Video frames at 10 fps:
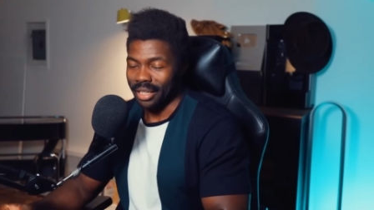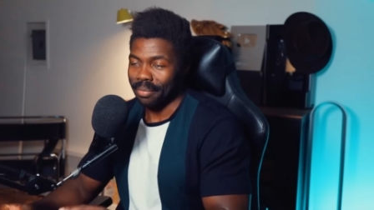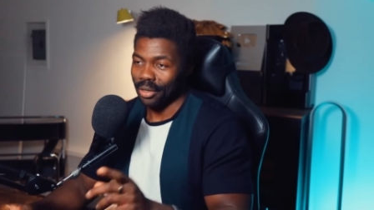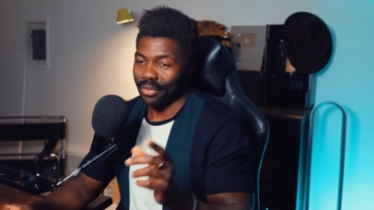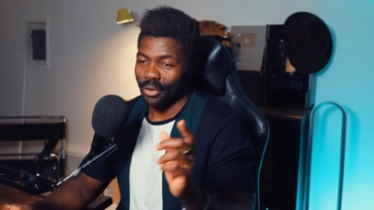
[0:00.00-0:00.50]

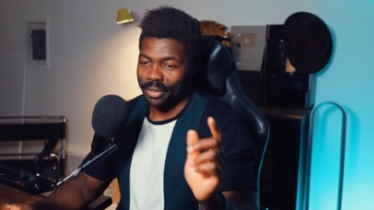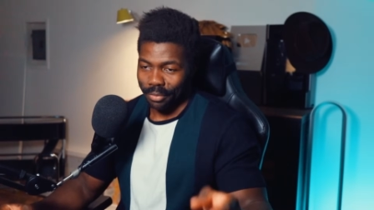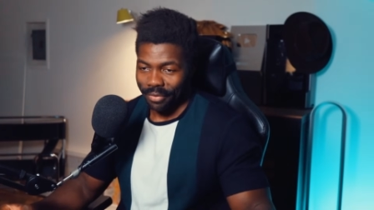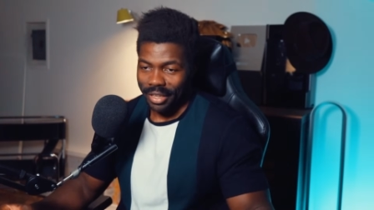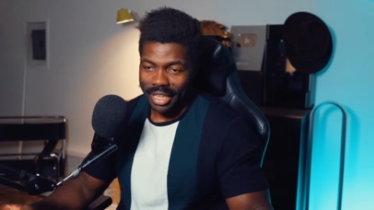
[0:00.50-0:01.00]
But of course,
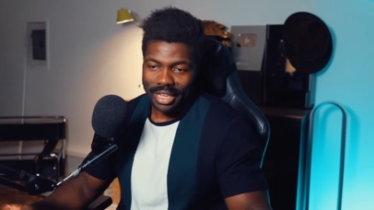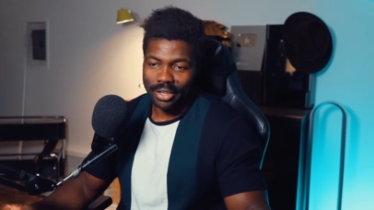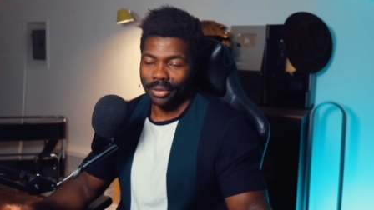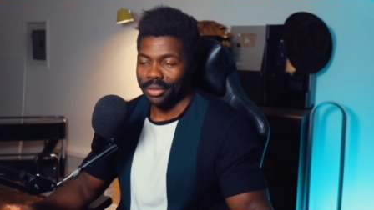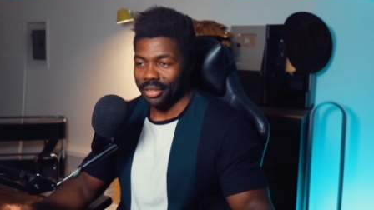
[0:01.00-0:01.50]
with
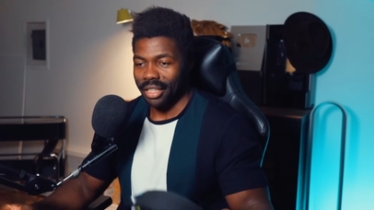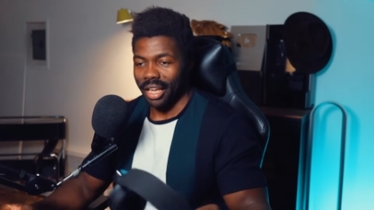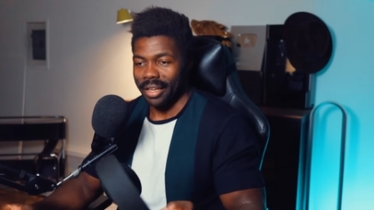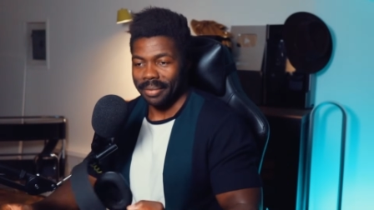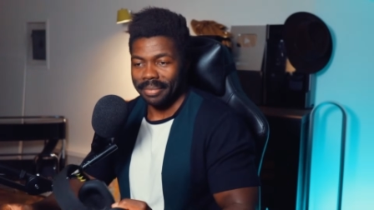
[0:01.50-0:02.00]
eagles,
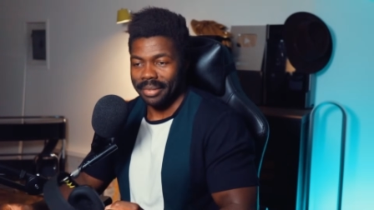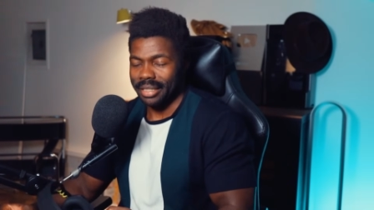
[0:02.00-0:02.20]
uh,